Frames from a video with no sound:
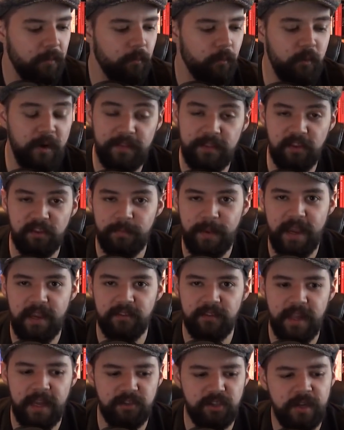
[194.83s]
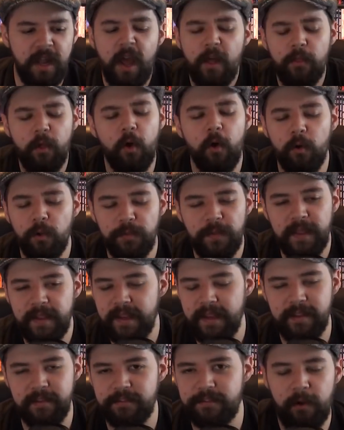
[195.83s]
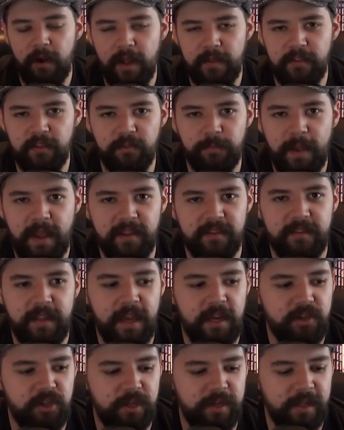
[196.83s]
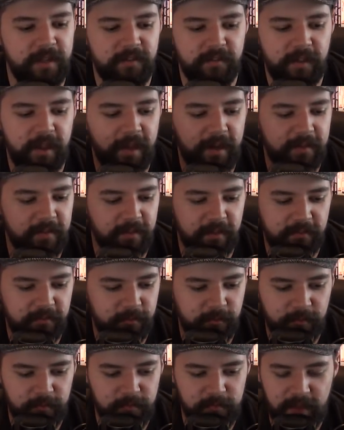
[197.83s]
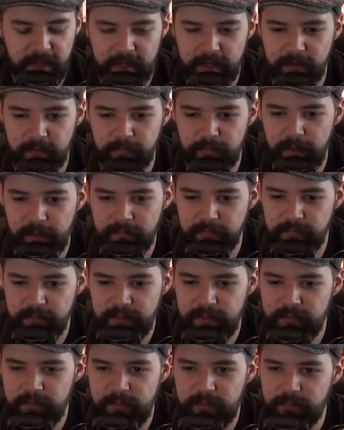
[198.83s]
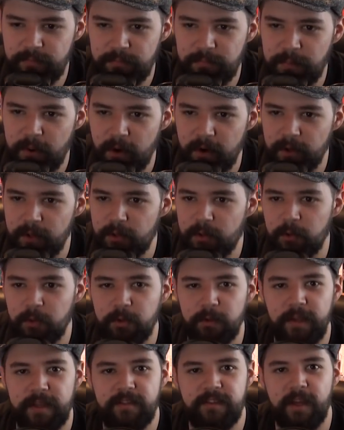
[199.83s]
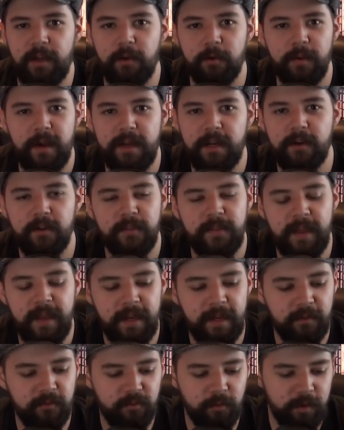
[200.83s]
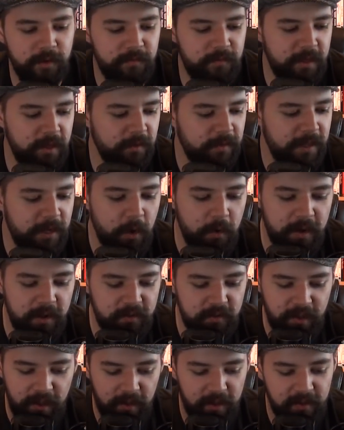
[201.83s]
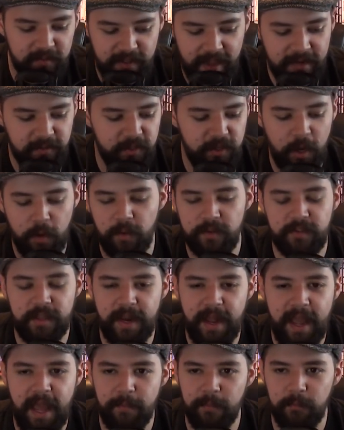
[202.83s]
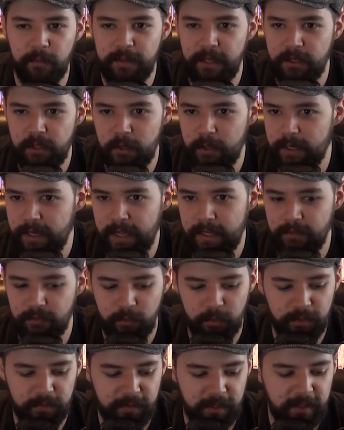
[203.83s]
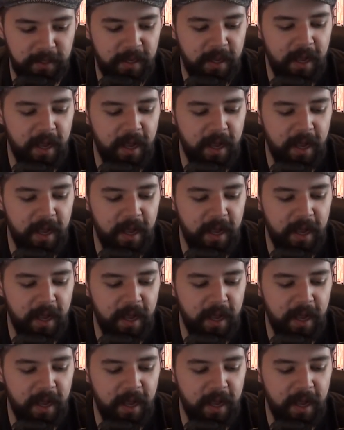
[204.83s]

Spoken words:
with the space station. The whole thing is, they're on the space station. It's like this big particle accelerator thing sort of deal. They don't exactly know what's going to happen when they turn it on, sort of thing.